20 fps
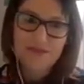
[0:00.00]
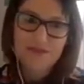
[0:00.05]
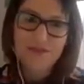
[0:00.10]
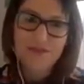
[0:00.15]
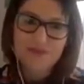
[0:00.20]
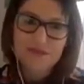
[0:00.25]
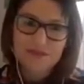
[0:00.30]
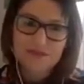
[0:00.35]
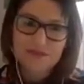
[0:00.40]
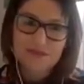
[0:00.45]

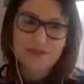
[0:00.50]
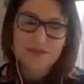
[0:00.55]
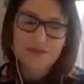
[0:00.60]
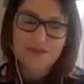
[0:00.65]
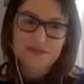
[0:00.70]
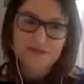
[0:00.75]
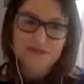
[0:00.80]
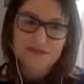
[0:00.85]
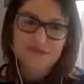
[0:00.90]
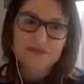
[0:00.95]

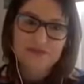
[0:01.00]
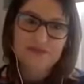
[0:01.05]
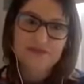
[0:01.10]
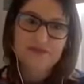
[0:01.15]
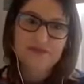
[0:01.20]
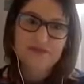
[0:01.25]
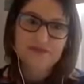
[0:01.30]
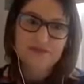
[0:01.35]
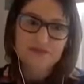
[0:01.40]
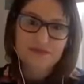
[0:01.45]

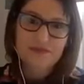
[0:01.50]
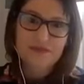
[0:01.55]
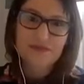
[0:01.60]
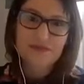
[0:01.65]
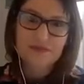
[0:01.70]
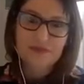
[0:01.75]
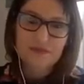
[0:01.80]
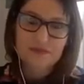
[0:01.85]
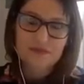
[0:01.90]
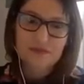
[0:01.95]

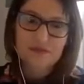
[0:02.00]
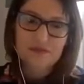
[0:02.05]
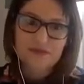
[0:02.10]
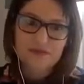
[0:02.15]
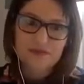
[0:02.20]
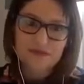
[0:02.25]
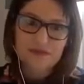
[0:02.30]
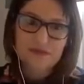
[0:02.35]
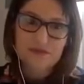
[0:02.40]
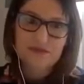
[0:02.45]

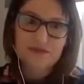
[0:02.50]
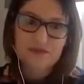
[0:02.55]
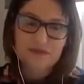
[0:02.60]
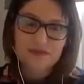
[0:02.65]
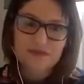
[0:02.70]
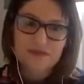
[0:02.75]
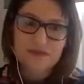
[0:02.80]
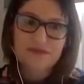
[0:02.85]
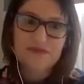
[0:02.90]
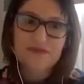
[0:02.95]

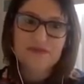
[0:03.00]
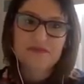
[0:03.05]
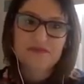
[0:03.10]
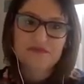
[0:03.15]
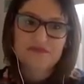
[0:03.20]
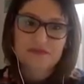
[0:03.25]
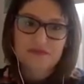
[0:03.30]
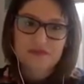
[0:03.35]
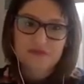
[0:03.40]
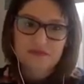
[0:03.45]

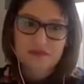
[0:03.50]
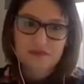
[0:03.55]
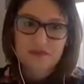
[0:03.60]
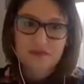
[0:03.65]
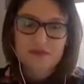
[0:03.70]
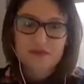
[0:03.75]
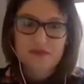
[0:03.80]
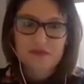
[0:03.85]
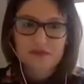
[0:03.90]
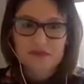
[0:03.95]

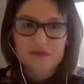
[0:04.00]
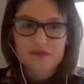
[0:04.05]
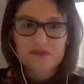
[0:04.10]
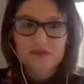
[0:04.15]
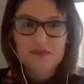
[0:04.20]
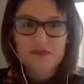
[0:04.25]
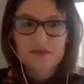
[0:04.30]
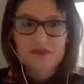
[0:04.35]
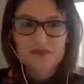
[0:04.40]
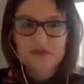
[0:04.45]

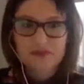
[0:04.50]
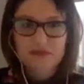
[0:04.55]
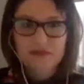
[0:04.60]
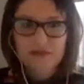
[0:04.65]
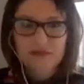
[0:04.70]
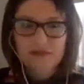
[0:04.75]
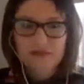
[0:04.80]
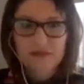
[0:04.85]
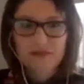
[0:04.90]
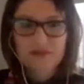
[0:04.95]

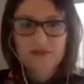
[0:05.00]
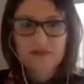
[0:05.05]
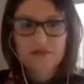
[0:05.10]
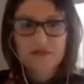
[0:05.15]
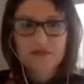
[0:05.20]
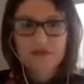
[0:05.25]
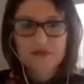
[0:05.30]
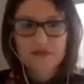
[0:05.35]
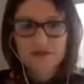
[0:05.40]
(silent)